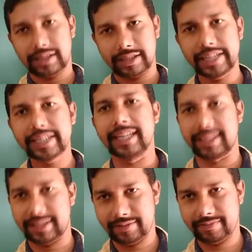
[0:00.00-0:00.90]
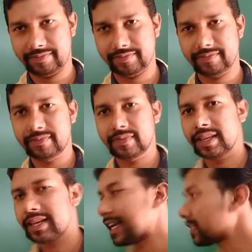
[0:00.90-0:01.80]
data.
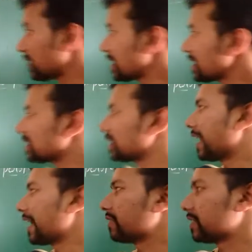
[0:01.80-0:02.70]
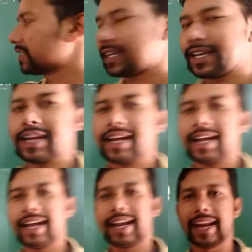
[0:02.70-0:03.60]
Next one is language.
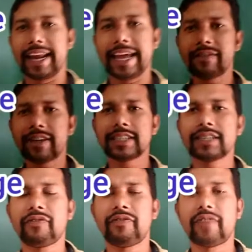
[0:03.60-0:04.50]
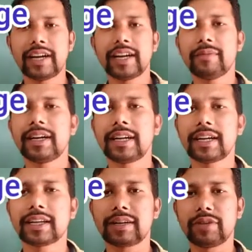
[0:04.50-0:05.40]
Language is a
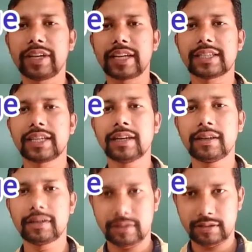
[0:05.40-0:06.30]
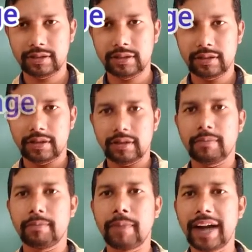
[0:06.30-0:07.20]
fundamental communication
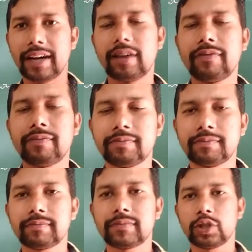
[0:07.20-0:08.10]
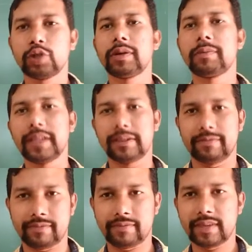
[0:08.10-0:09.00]
part of human being,
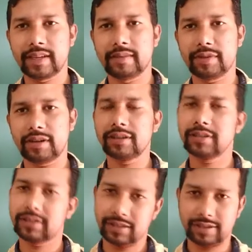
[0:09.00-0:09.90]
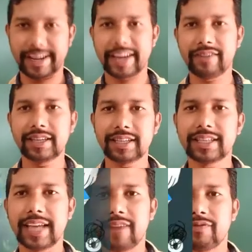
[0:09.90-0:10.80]
because language
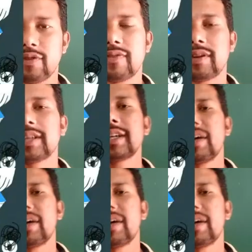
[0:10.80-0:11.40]
is helpful for the